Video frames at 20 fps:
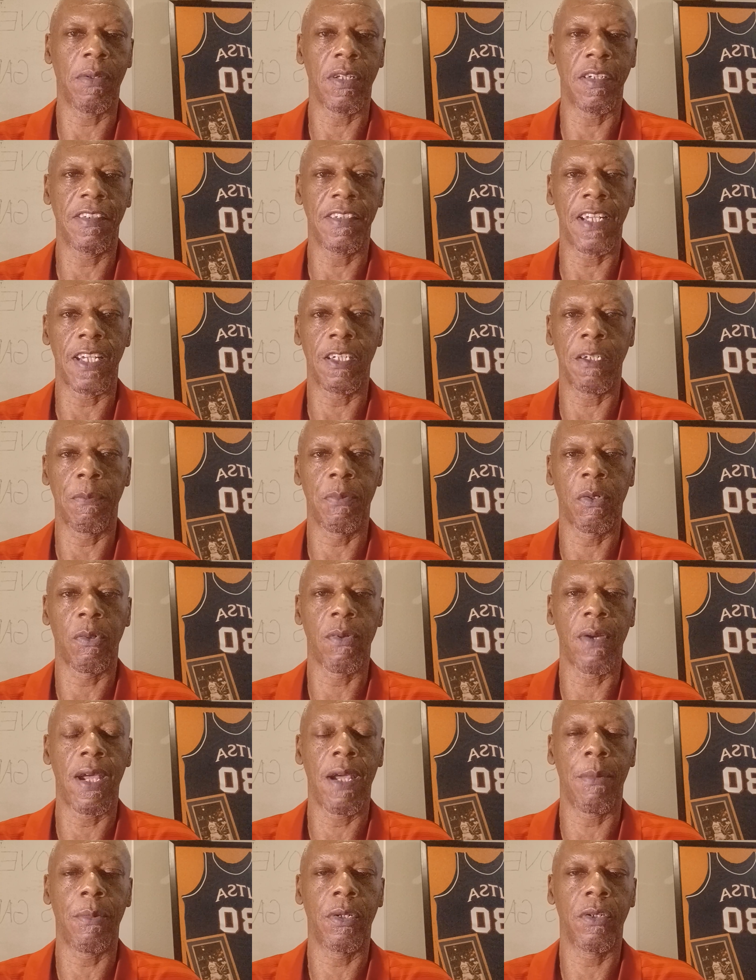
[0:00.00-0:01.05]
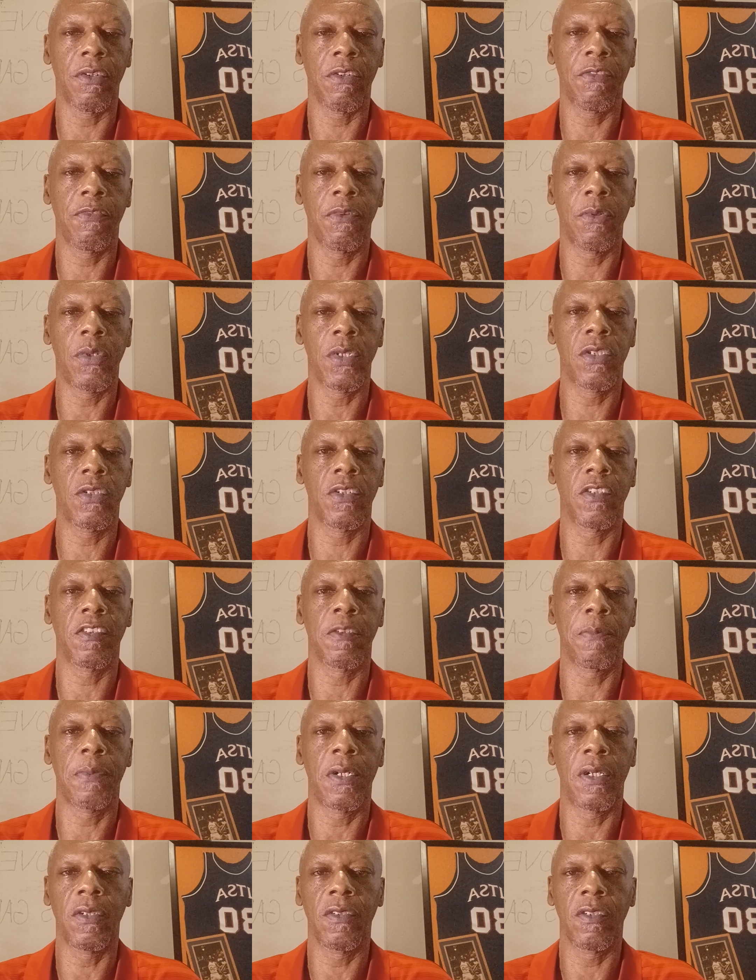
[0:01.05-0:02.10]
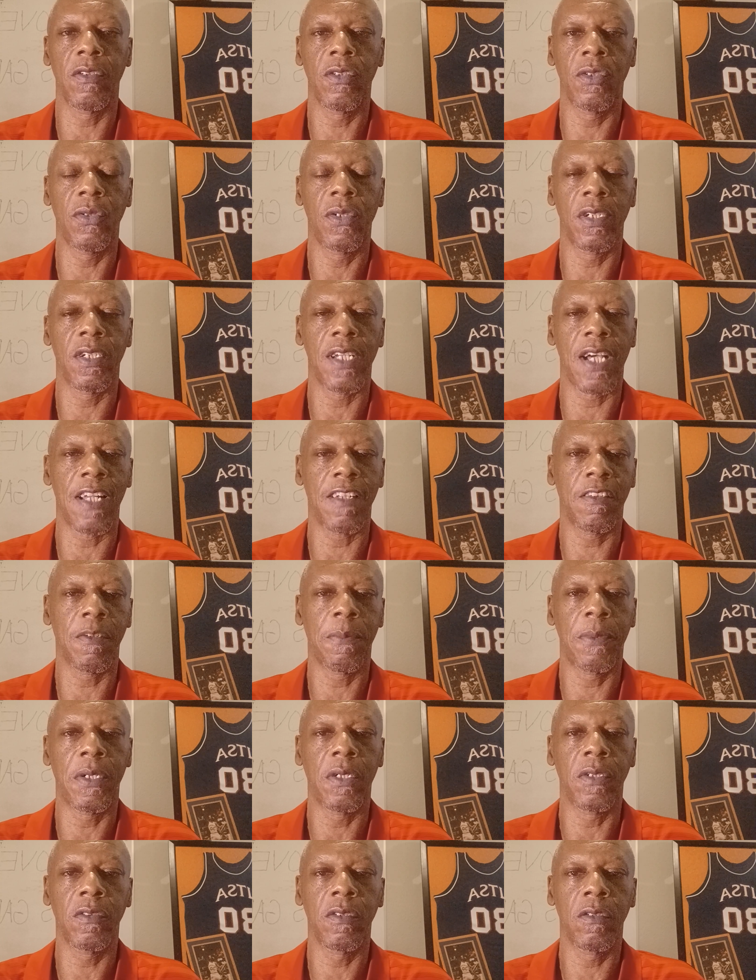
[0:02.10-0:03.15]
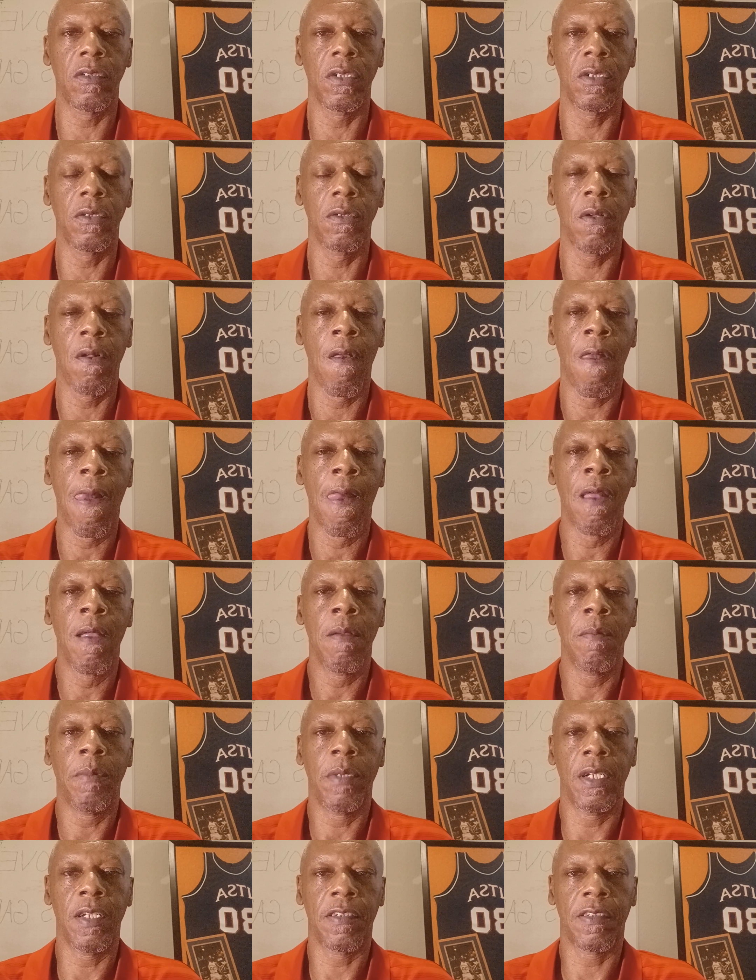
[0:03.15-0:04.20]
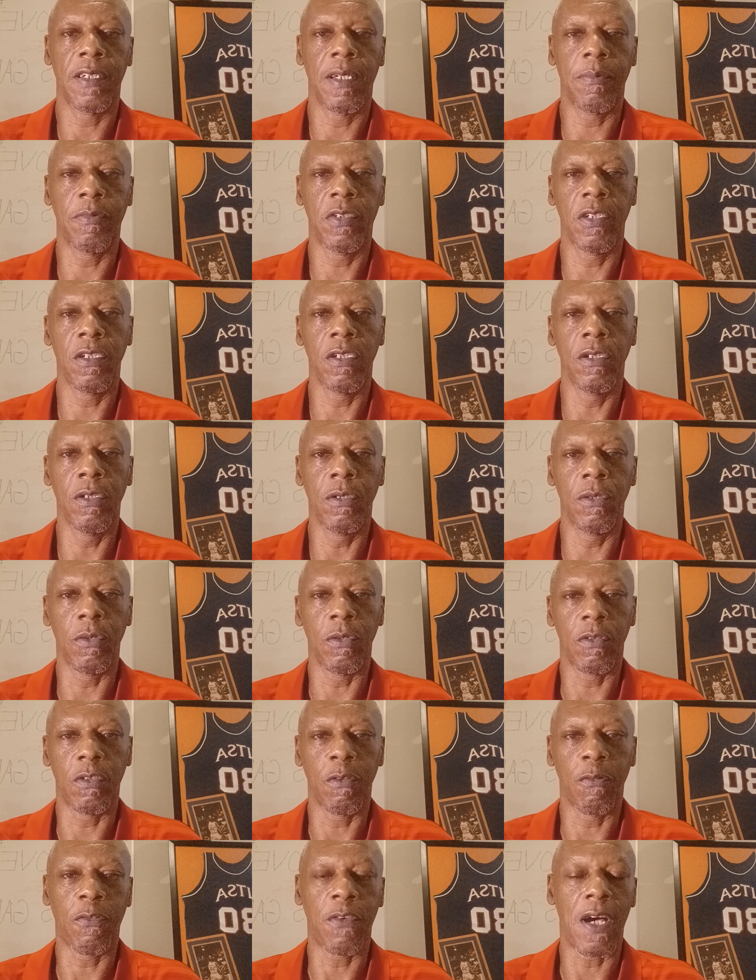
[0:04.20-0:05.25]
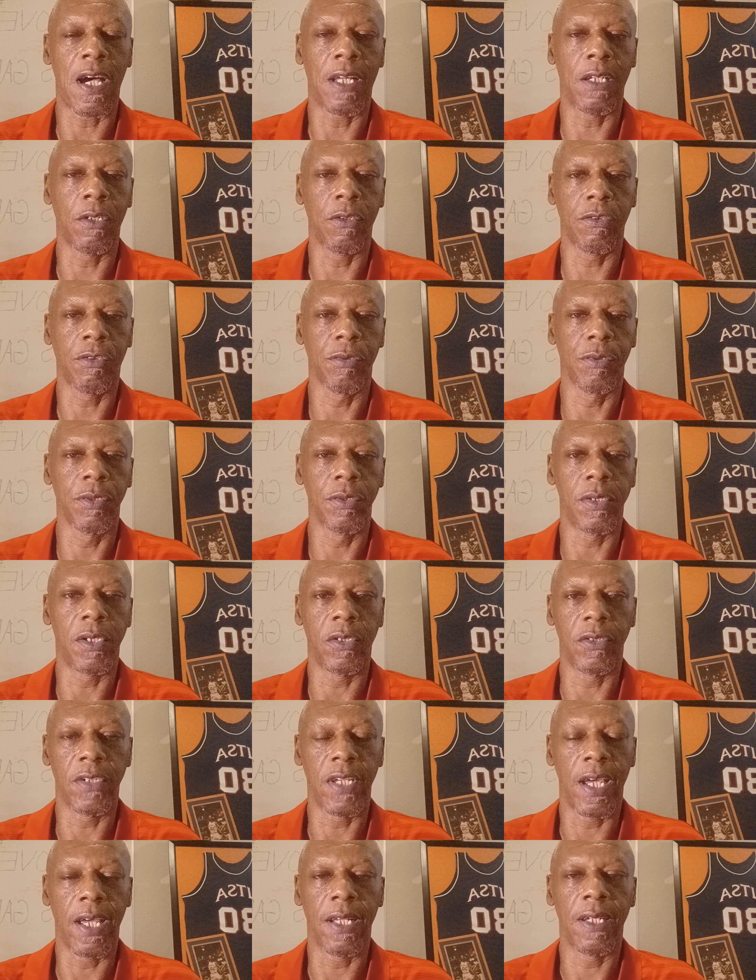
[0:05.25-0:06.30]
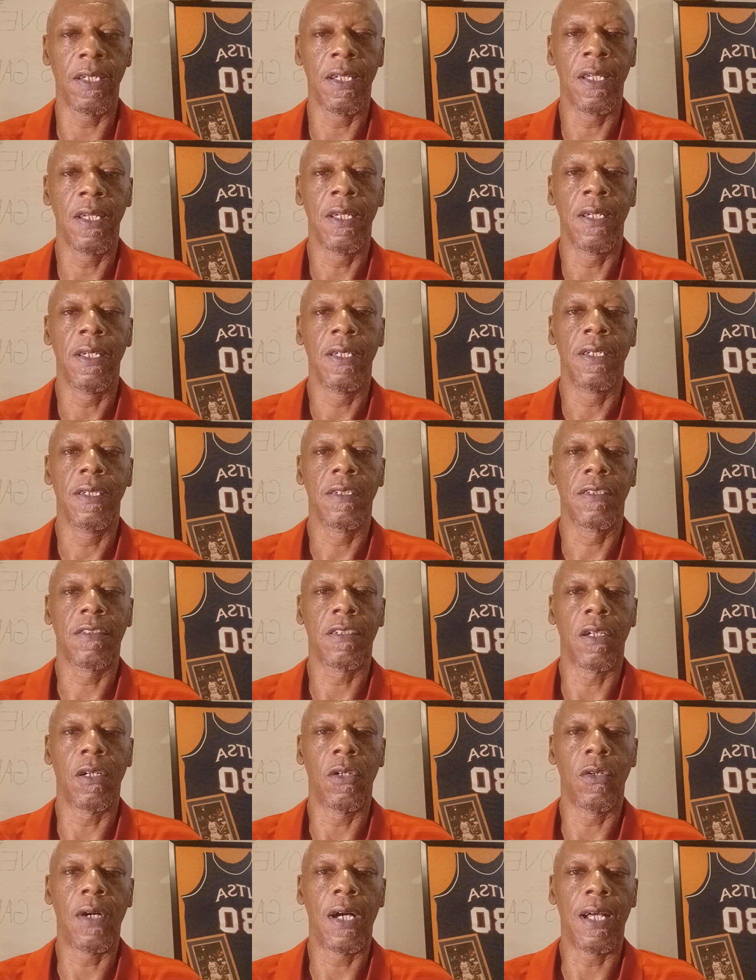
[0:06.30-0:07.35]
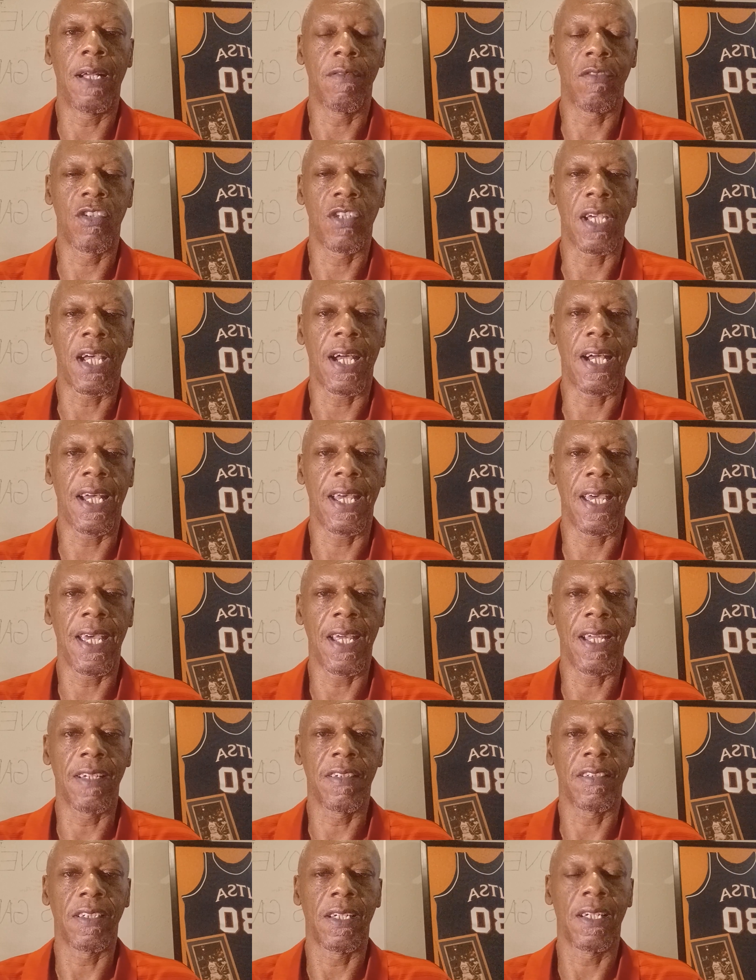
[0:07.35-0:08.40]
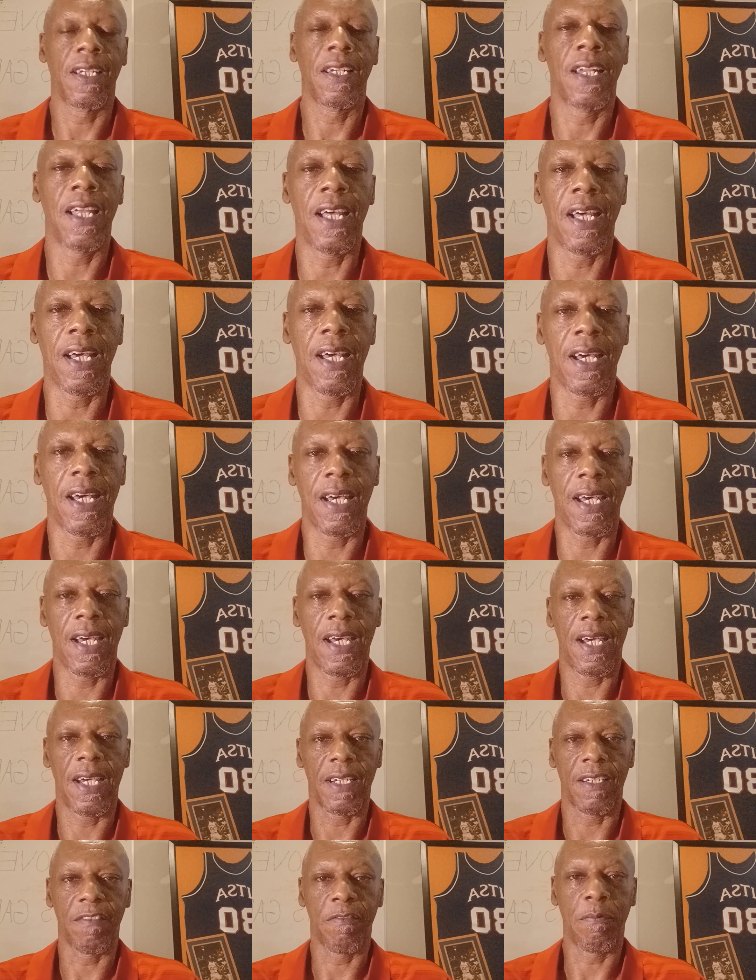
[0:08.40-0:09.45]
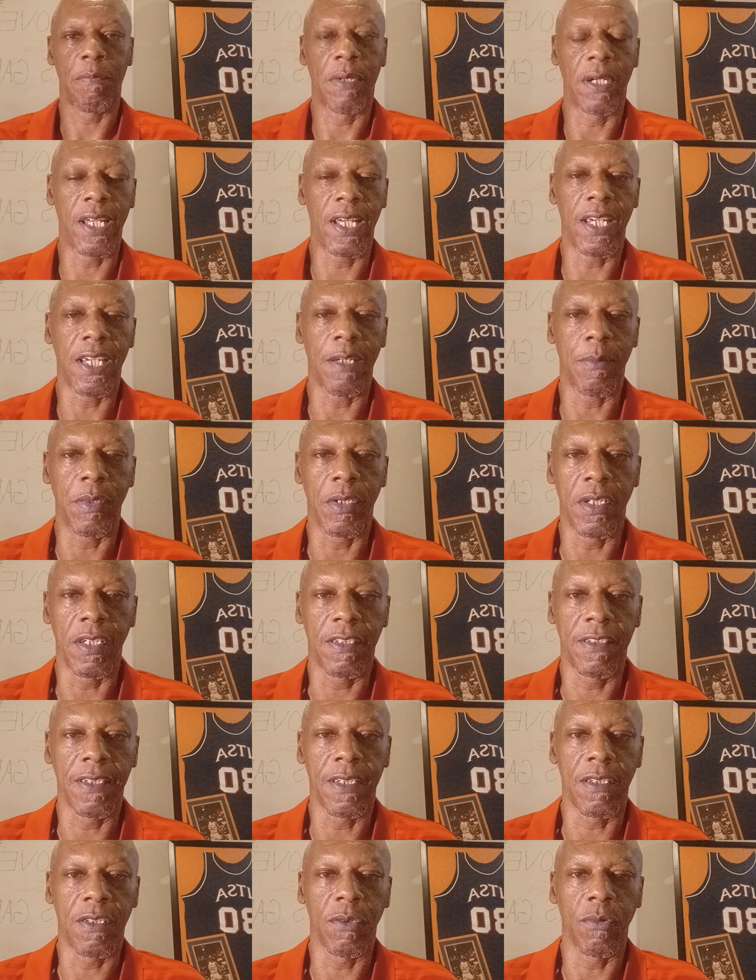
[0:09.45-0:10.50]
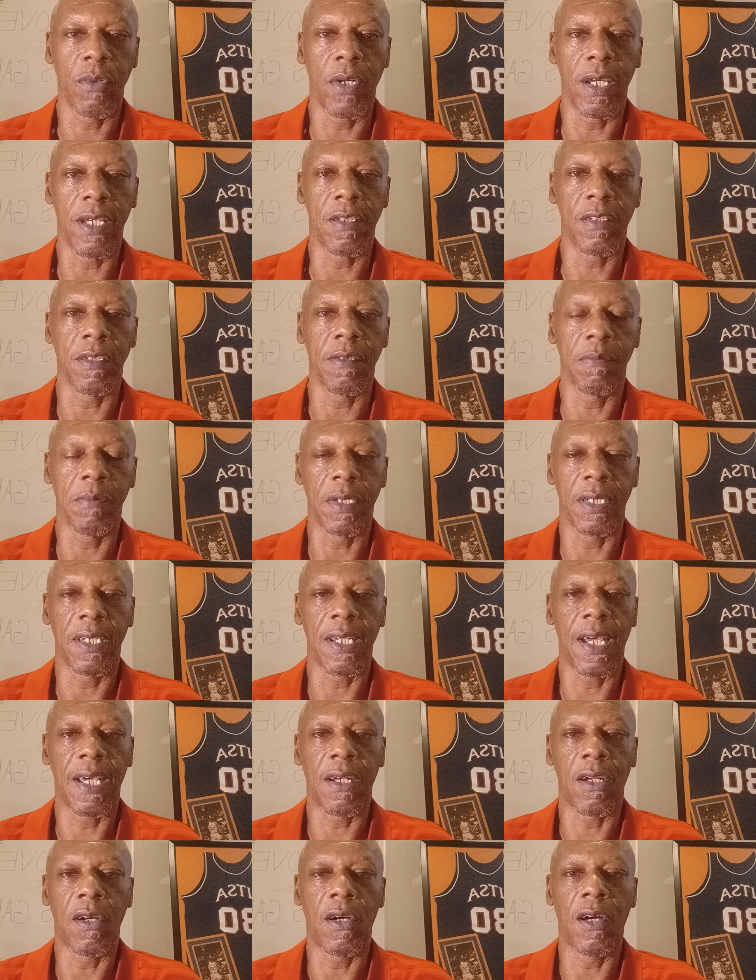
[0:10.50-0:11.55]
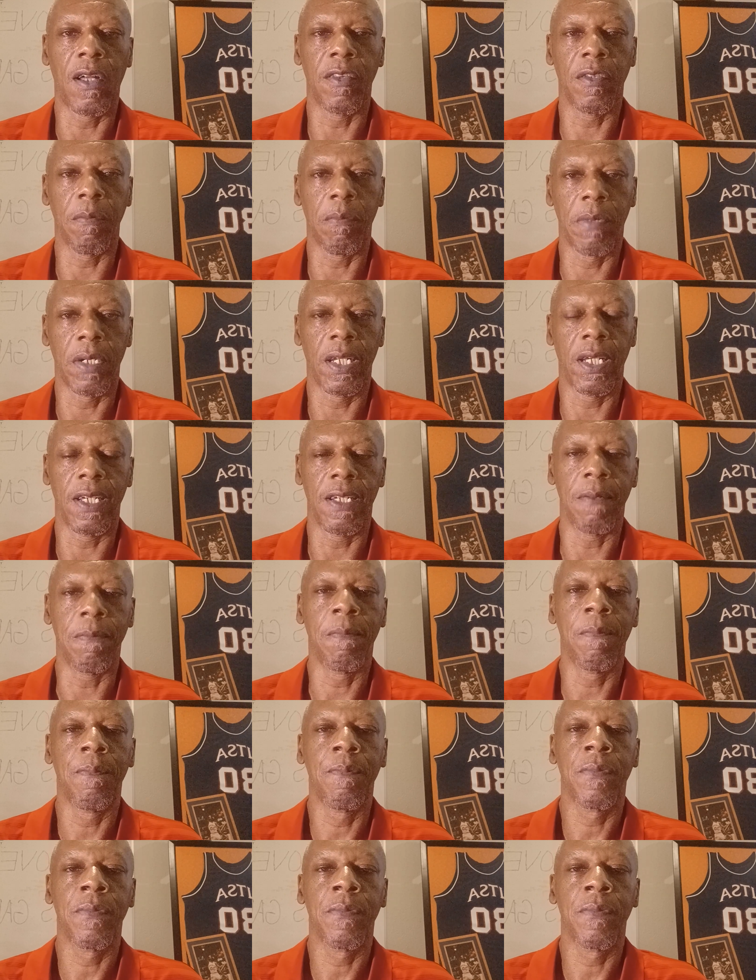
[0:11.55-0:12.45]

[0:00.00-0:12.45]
can set the parameters for what you're supposed to do and not supposed to do. But it's up to you to follow through on that. So Ja has a lot of blame in this situation, but not all the blame.